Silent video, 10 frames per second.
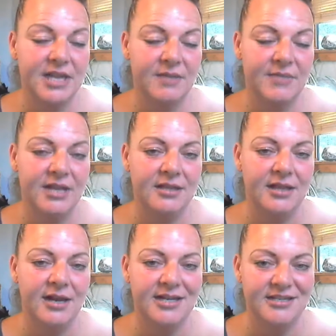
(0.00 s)
in me
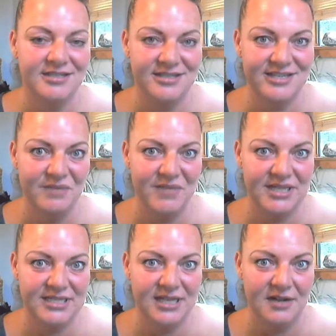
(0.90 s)
that I didn't see in
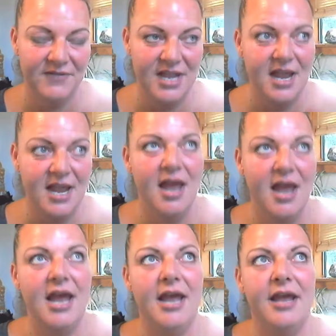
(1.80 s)
myself.
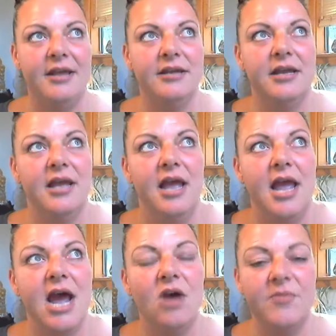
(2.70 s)
And
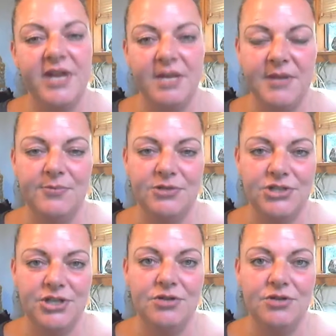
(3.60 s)
how many people
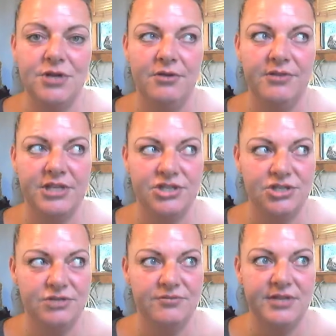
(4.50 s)
do you know
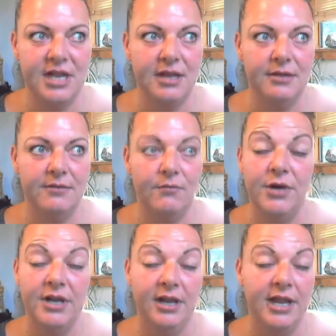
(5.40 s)
that you think
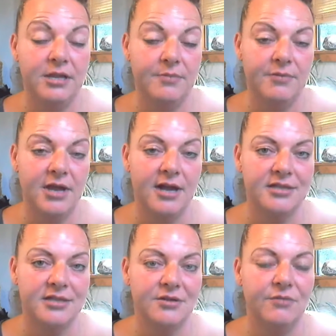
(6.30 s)
wouldn't like your
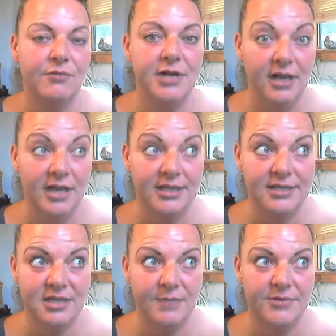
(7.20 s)
products or wouldn't like
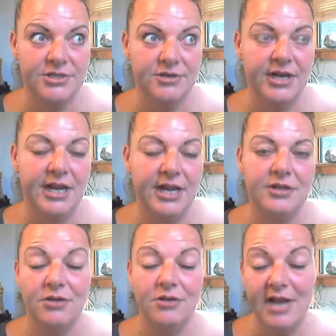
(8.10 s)
this
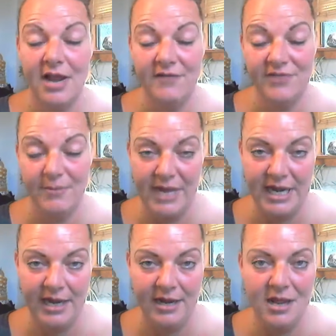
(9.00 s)
opportunity, don't have the
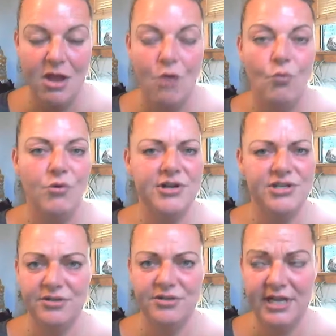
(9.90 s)
money,
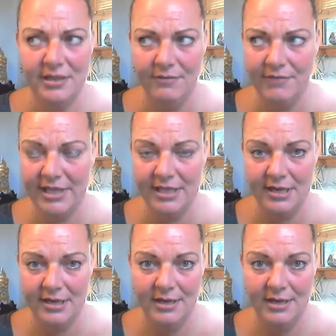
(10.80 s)
wouldn't do anything with it?